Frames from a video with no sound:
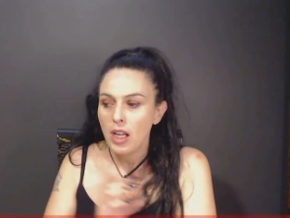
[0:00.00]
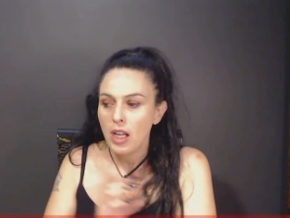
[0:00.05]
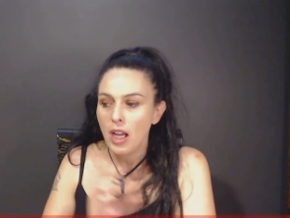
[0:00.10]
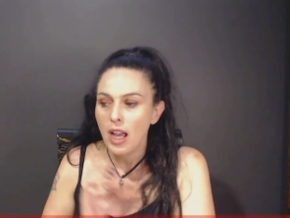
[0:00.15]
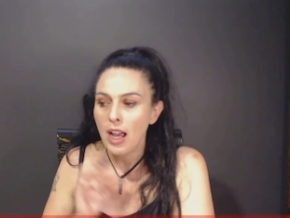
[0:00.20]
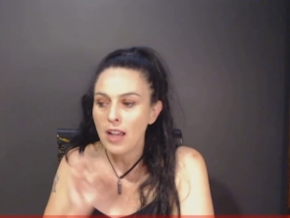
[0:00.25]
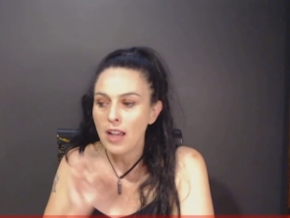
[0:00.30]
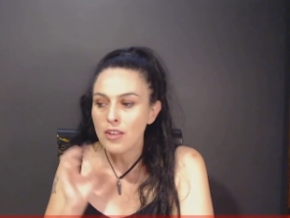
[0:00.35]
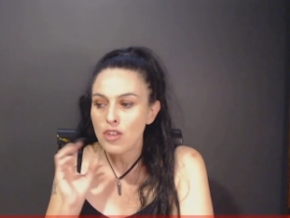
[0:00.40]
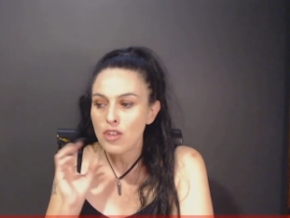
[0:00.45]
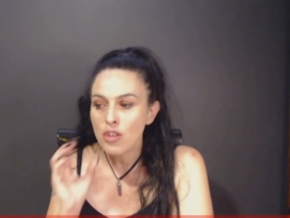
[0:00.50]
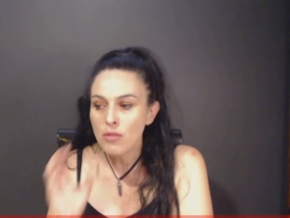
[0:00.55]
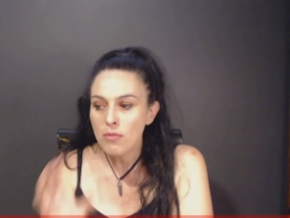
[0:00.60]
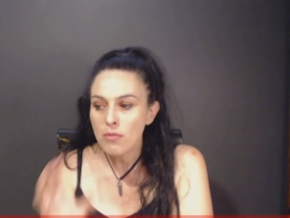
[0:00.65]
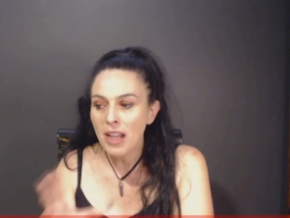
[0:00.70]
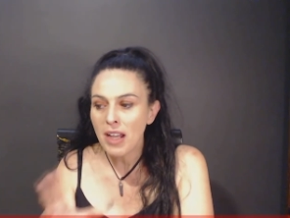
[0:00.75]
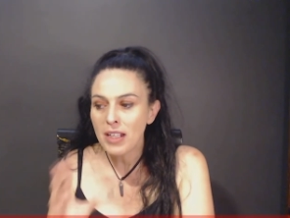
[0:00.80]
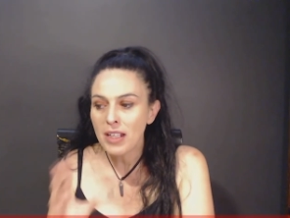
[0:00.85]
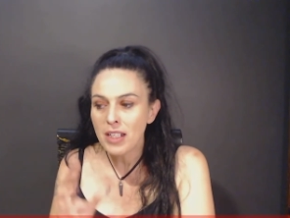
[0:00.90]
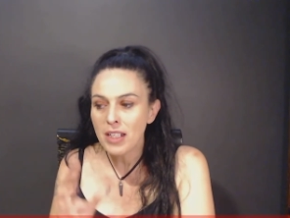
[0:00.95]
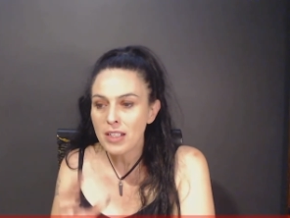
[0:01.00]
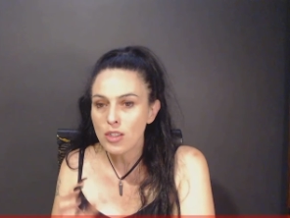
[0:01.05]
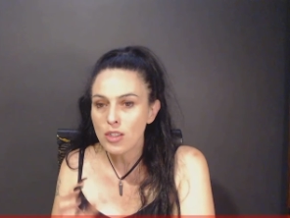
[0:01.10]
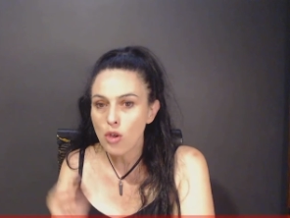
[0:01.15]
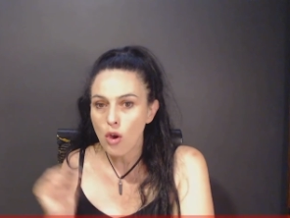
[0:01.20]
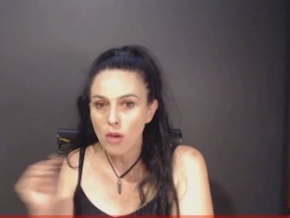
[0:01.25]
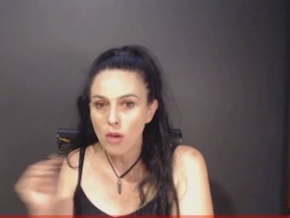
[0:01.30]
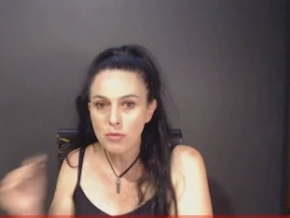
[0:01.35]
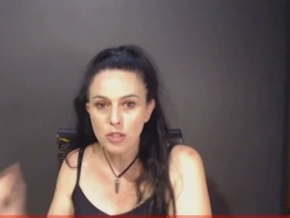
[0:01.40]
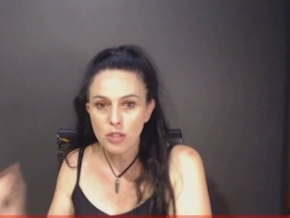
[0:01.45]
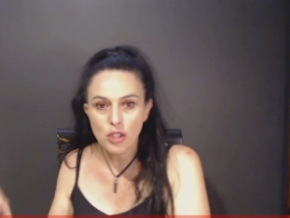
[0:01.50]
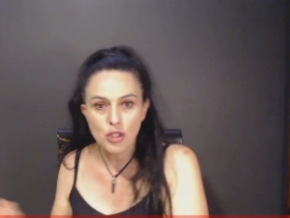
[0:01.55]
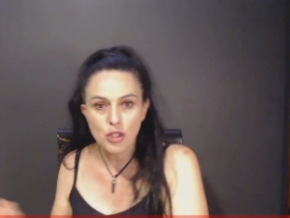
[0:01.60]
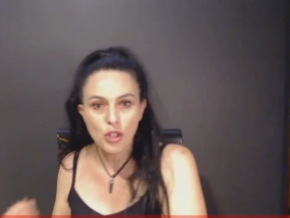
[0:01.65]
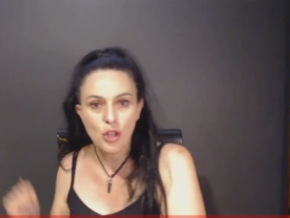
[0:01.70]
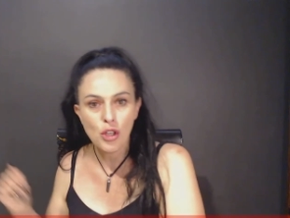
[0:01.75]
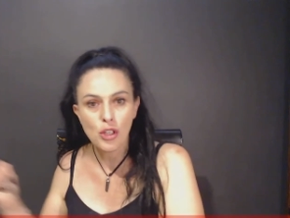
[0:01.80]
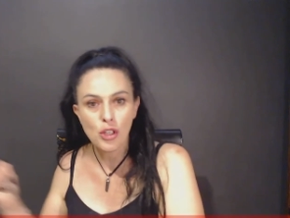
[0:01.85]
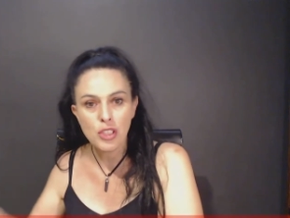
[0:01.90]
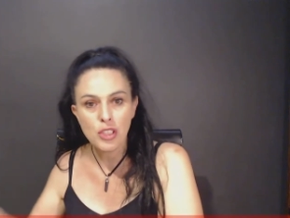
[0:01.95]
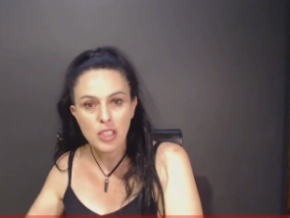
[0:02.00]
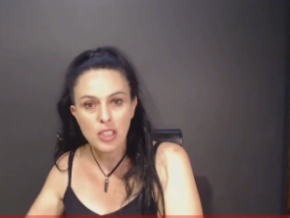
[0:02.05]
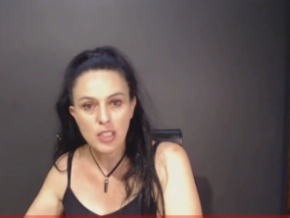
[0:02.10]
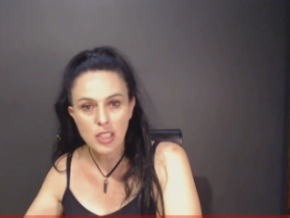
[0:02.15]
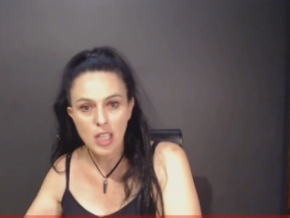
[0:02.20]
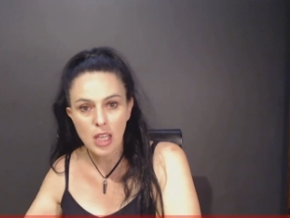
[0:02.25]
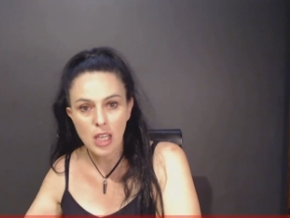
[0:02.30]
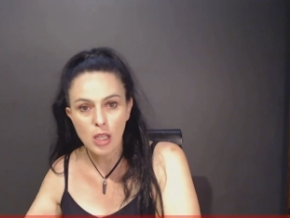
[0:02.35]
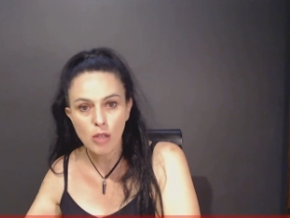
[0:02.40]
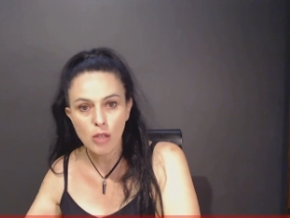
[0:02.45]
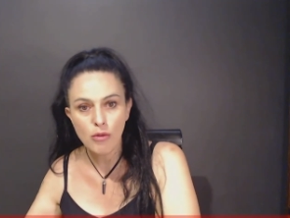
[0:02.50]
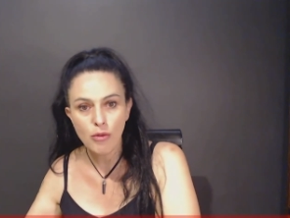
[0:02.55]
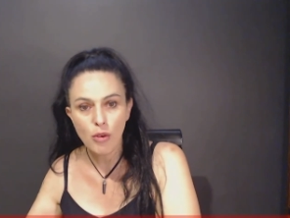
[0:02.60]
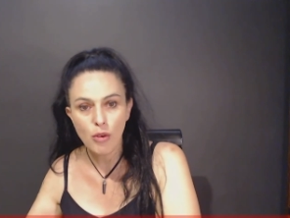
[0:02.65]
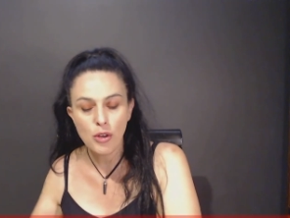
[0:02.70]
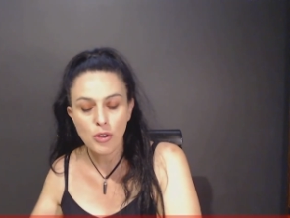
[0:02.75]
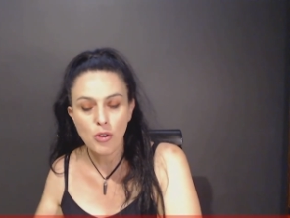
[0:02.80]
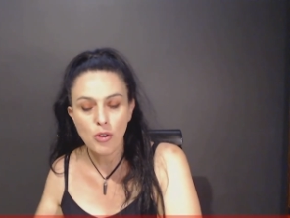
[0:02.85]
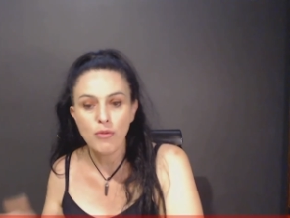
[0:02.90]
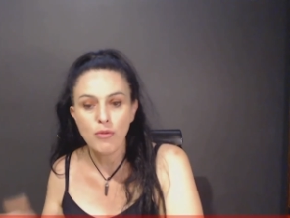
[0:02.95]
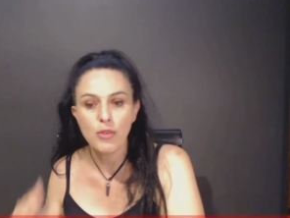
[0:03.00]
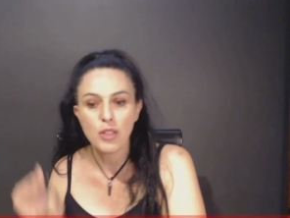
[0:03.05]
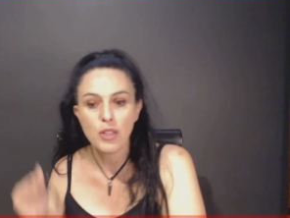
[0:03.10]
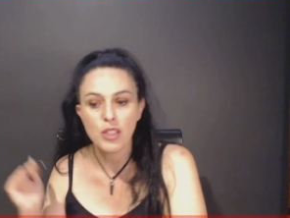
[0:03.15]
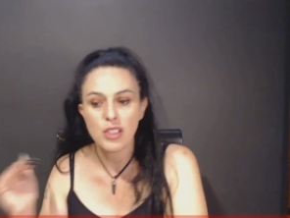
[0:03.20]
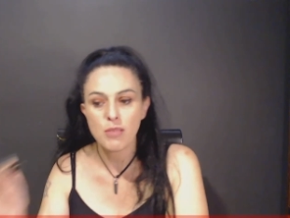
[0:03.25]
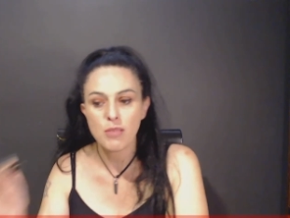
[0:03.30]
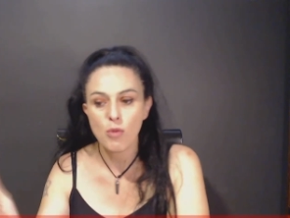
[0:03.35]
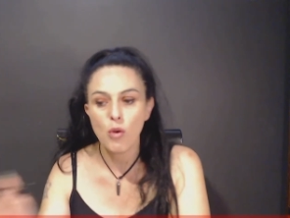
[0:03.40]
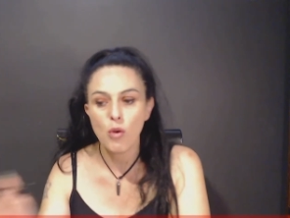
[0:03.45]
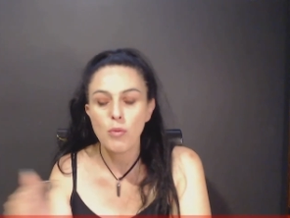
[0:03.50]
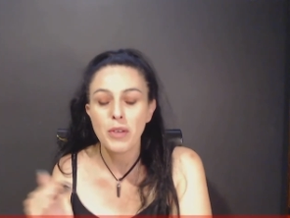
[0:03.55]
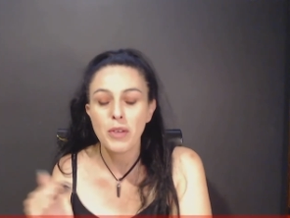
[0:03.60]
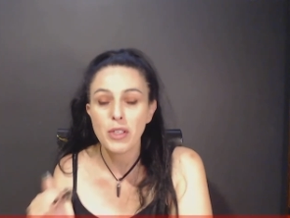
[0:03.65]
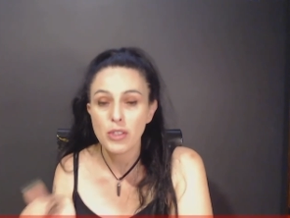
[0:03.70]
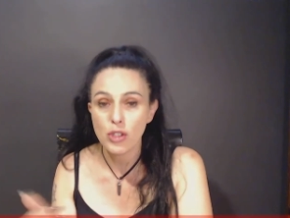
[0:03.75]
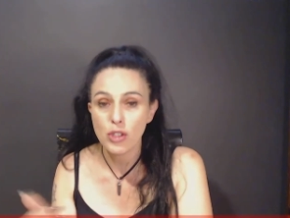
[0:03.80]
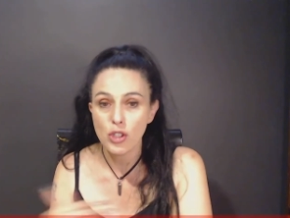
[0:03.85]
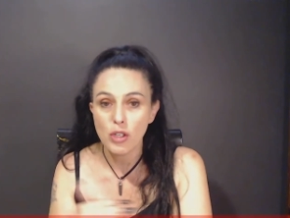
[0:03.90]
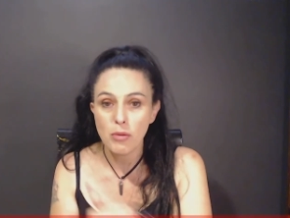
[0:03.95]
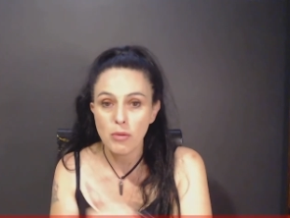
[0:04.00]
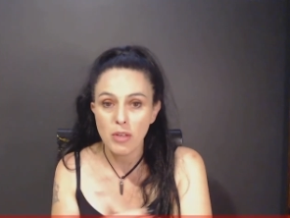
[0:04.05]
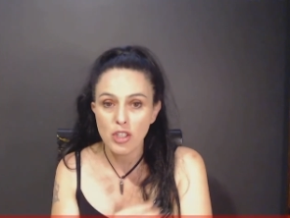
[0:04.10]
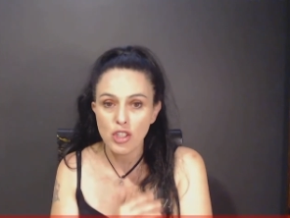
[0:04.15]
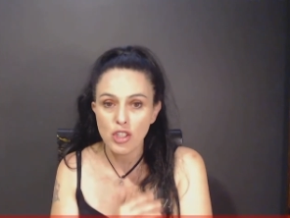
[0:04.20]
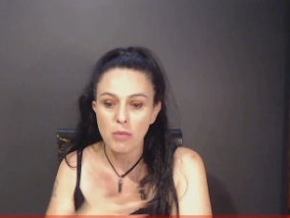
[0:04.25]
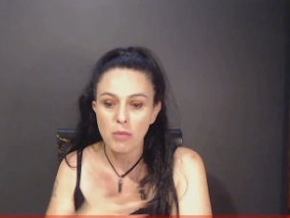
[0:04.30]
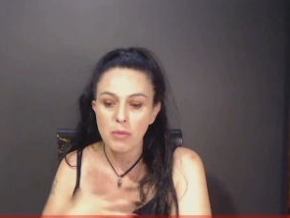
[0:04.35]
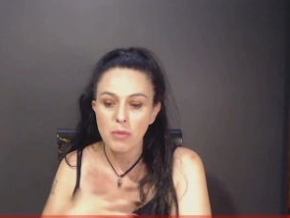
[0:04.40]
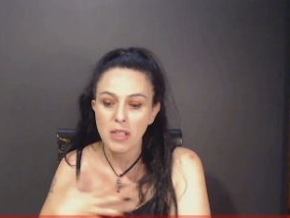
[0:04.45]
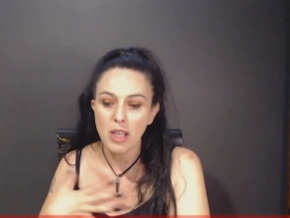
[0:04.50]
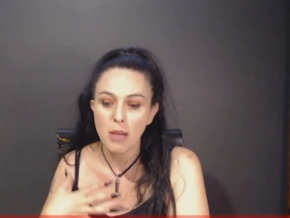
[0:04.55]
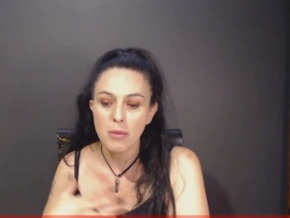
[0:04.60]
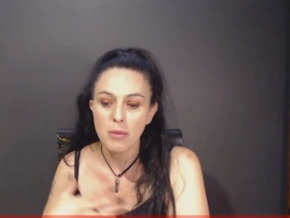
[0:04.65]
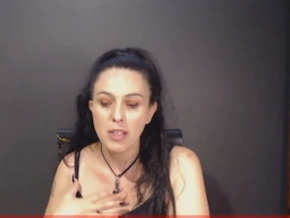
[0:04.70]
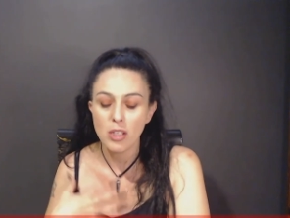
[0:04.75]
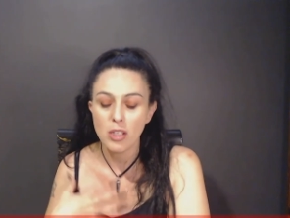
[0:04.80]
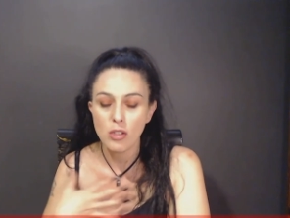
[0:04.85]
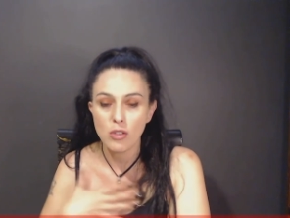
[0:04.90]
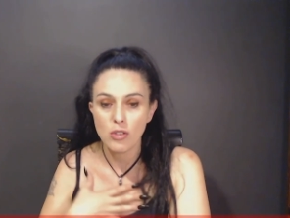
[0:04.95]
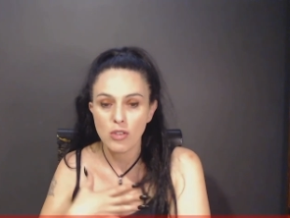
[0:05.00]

Uh, you may need time to turn your telephone off, and it's more because too much can be coming at you.